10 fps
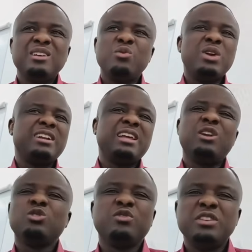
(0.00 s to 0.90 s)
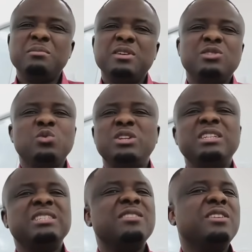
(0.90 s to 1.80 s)
We had a lot of emails. We
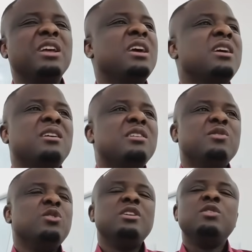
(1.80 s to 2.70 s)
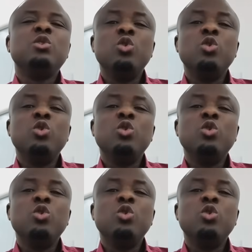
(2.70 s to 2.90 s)
didn't even